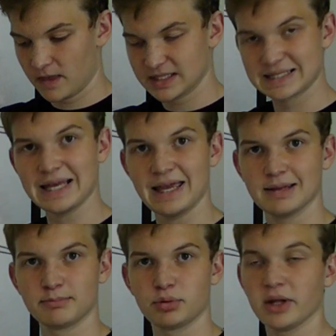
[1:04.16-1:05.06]
set
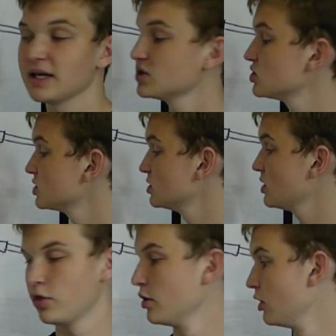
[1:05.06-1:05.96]
in place.
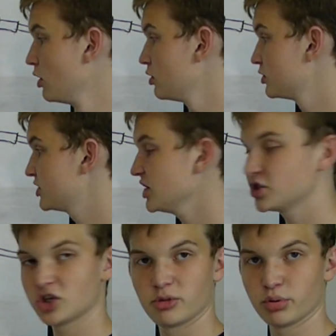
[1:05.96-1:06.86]
The
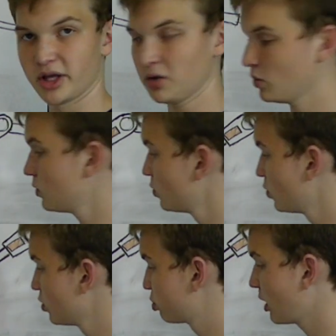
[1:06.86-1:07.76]
stationary plate
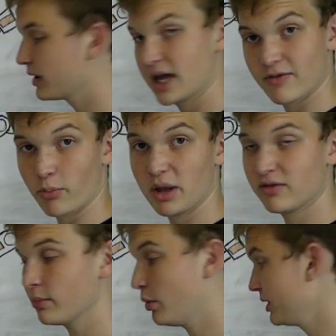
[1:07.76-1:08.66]
will probably have a
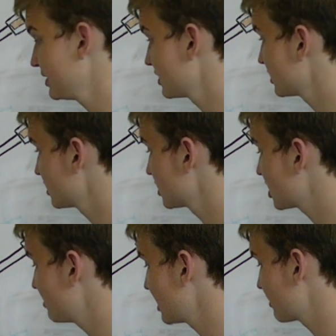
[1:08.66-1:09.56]
pivot point
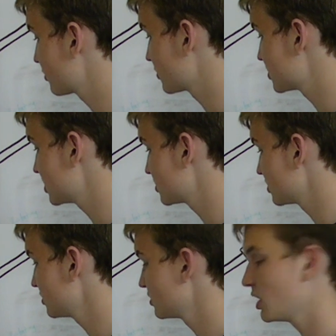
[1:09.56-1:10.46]
coming up through the
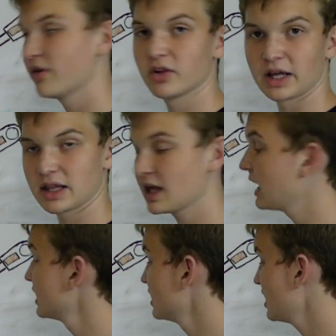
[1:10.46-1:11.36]
center of it like
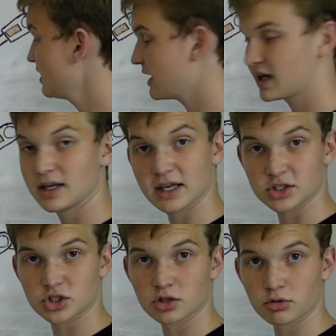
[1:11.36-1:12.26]
that
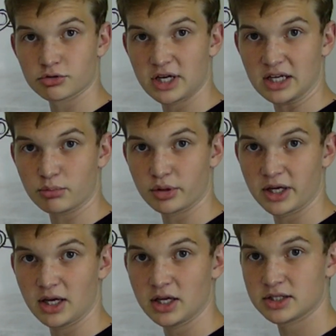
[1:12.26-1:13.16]
connects to the rotating
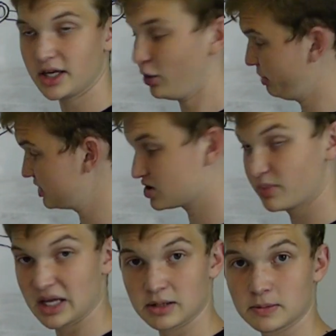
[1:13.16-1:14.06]
plate to help it
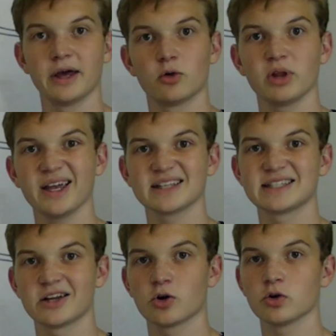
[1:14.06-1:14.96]
spin. Now, like I
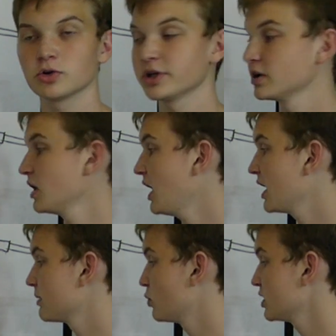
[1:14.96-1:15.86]
said earlier,
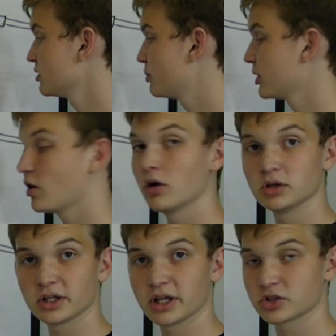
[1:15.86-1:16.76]
I wanted to put
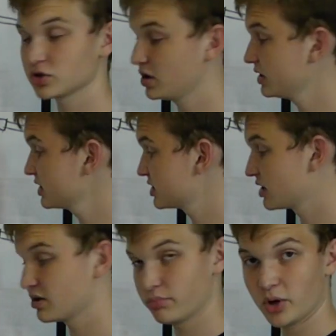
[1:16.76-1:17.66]
all electronics
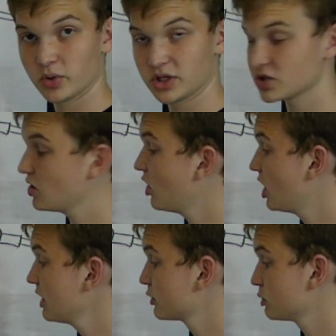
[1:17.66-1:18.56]
and components
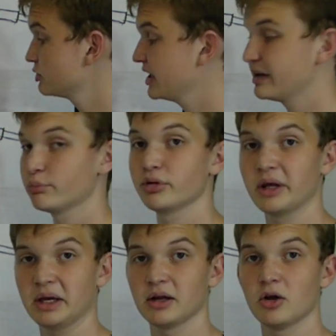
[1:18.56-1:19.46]
on the rotating
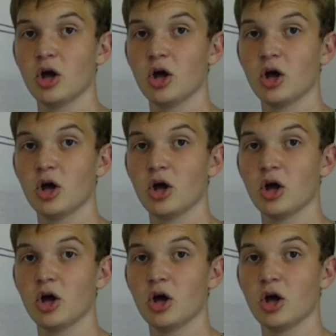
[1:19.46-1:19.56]
plate,